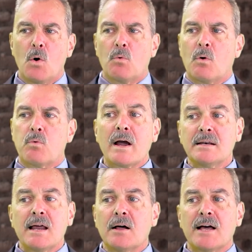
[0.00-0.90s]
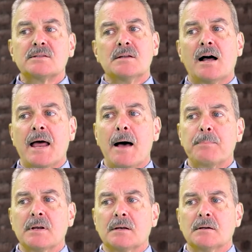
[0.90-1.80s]
Well, right now that's not
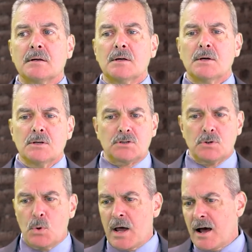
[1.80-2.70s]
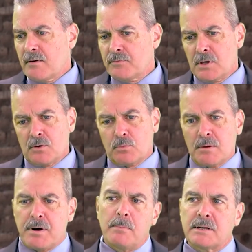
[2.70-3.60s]
happening. So you have the
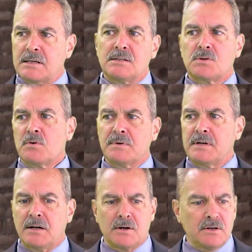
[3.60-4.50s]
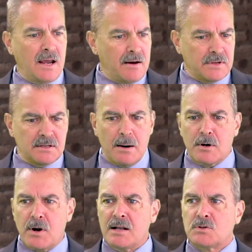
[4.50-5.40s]
Republicans over here, you have the
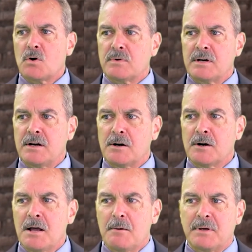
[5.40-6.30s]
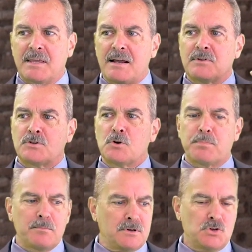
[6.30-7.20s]
Democrats over here, but they have the
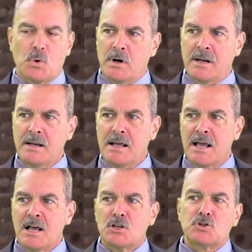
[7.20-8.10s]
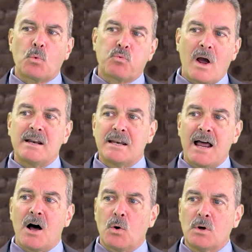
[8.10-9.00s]
supermajority. So right
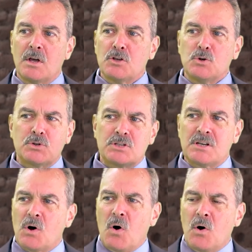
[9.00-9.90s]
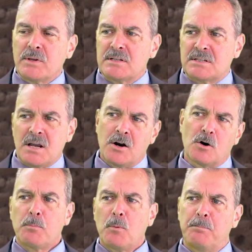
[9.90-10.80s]
now you see all these
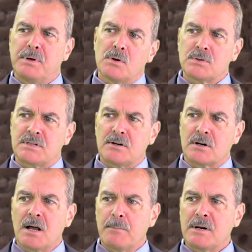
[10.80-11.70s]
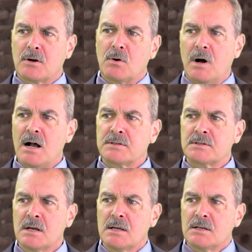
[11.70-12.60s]
terrible bills that are coming across
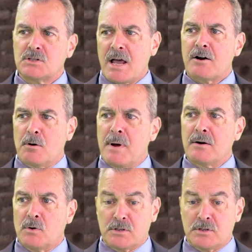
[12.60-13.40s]
Sacramento,